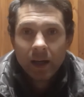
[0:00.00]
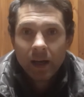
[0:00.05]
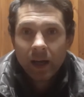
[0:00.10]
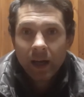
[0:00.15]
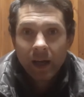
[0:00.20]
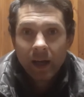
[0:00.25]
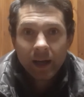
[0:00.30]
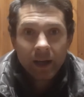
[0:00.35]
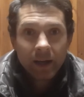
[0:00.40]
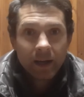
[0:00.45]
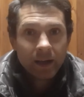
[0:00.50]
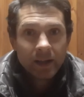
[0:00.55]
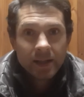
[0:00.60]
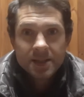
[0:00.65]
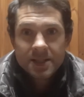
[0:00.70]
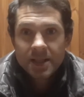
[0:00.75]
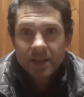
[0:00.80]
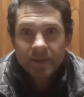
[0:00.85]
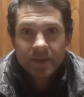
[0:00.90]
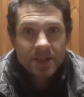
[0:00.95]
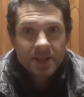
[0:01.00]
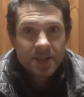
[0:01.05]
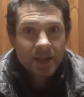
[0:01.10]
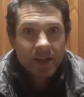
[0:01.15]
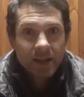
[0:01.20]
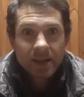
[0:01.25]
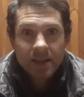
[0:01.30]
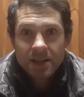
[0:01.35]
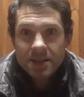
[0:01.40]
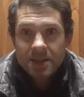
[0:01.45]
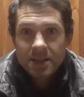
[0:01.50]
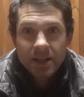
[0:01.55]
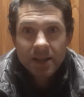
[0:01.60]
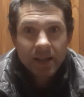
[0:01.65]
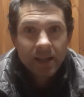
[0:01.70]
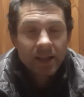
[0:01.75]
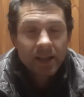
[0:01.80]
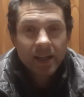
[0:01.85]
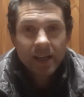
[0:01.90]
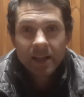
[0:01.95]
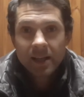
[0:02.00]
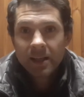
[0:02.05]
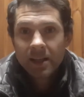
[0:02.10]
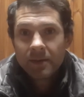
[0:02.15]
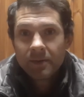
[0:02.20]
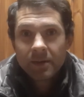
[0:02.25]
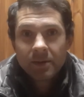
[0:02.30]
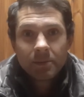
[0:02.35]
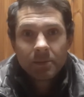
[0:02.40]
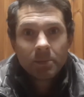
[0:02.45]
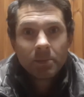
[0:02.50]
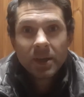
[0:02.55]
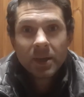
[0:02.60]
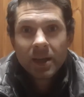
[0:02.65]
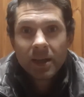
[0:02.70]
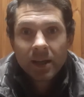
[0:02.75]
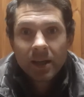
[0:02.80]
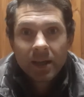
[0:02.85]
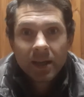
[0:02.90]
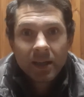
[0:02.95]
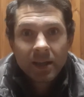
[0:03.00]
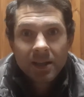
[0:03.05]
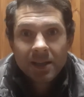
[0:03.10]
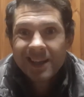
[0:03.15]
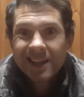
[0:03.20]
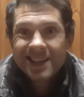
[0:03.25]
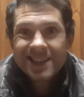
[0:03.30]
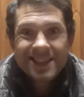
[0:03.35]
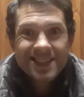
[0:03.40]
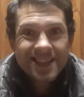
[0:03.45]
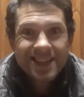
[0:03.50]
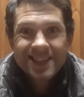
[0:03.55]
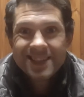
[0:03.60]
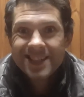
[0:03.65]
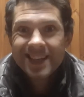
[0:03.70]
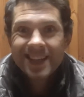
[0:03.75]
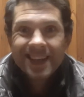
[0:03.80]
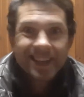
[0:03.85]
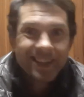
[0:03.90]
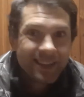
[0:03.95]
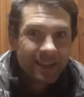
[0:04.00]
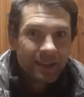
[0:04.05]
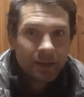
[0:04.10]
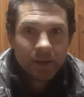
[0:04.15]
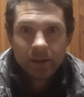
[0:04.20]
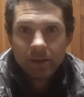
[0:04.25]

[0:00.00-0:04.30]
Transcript: 70-30, it can even be 90-10.